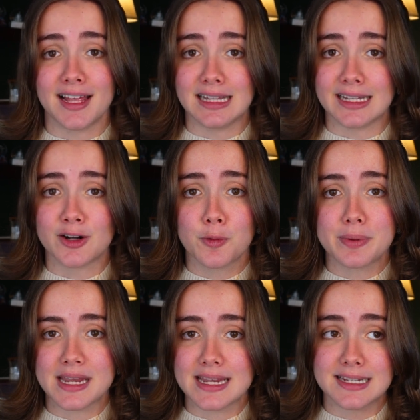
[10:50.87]
a little
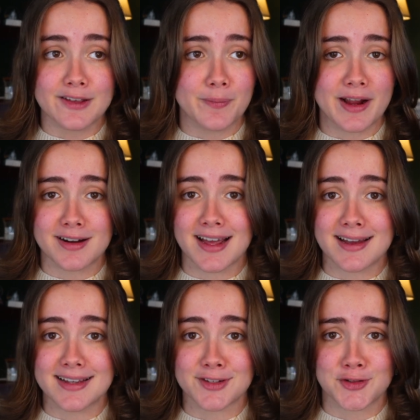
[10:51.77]
piece of
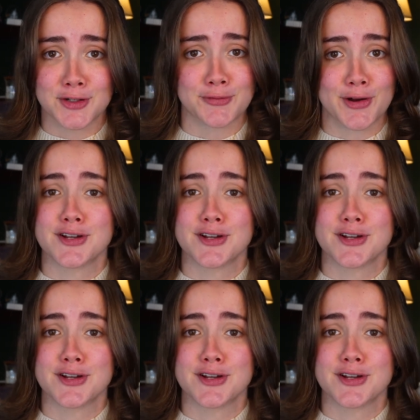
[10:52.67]
paradise just for